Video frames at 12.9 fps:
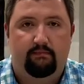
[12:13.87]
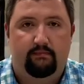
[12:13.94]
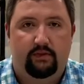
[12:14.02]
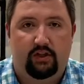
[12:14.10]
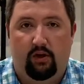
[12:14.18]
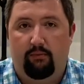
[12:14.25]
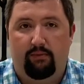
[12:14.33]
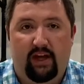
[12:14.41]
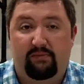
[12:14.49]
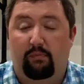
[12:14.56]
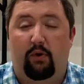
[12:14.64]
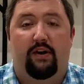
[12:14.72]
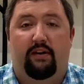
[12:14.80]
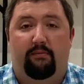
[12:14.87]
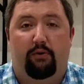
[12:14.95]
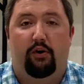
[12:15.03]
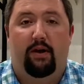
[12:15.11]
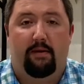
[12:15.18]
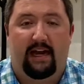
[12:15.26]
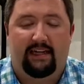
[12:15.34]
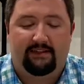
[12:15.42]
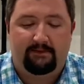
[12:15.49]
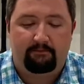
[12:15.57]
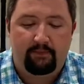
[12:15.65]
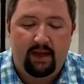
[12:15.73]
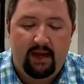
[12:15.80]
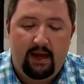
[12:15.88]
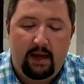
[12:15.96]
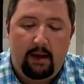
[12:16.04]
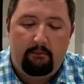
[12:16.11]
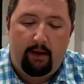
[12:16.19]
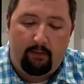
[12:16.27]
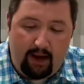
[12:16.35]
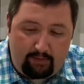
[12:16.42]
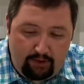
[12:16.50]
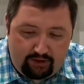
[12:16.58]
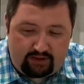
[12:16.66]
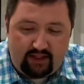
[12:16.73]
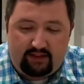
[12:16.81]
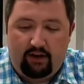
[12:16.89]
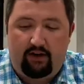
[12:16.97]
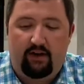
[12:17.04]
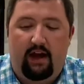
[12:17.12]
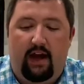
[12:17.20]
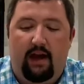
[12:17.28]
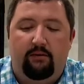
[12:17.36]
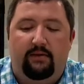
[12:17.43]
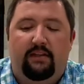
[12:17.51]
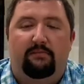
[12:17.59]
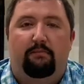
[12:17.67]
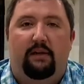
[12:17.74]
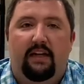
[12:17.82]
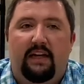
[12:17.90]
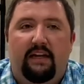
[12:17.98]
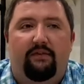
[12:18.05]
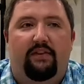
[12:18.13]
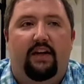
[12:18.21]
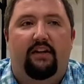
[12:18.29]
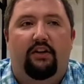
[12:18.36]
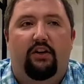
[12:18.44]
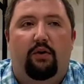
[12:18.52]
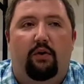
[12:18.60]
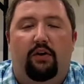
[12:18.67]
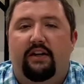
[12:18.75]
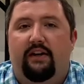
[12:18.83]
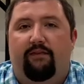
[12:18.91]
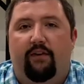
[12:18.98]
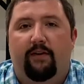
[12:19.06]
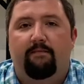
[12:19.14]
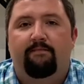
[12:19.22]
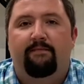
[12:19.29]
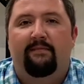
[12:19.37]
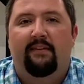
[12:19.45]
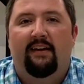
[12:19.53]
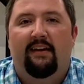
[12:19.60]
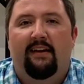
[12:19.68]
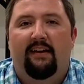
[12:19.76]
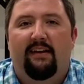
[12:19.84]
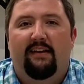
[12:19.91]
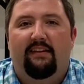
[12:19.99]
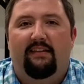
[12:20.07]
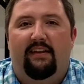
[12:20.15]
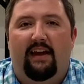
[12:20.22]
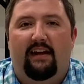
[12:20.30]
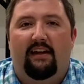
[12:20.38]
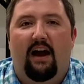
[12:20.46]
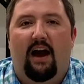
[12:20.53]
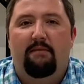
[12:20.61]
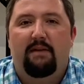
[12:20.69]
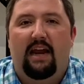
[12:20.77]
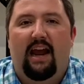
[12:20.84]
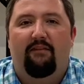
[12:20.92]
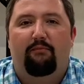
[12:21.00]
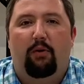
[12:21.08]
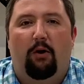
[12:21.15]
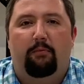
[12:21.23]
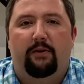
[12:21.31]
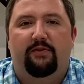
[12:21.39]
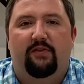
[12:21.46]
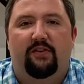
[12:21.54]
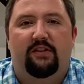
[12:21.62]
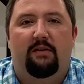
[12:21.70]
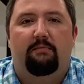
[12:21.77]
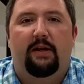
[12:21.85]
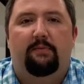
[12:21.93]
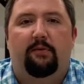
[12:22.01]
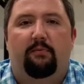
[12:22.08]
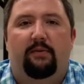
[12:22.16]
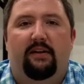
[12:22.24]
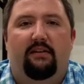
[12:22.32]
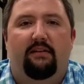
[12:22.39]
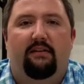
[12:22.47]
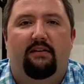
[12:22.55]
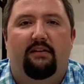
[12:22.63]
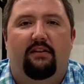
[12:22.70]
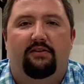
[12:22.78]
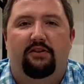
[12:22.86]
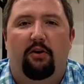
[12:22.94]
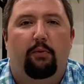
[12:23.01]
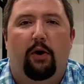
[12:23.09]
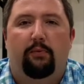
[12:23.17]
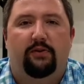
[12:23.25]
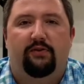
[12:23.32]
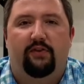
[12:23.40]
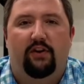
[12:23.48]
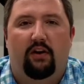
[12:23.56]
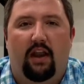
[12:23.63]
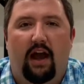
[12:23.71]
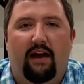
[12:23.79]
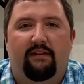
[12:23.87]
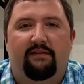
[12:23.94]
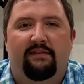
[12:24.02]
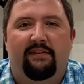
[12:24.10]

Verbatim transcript: So that's pretty, pretty amazing. But maybe you sit there tonight with this belief that you are different that God may have purpose for some people, but there's no purpose for your life.